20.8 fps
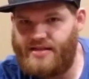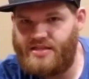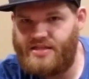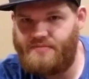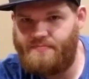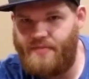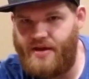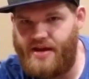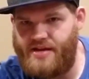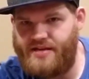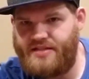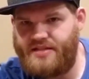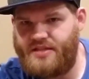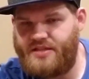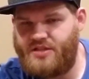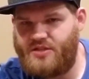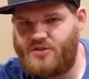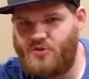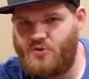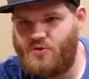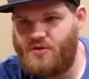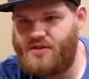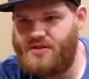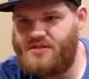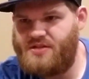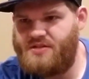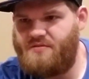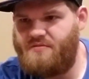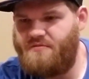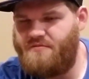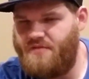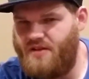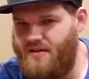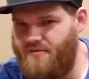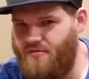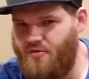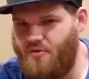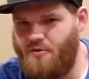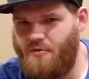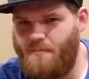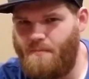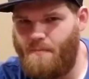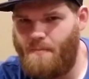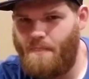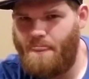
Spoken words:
Space Circus Fever,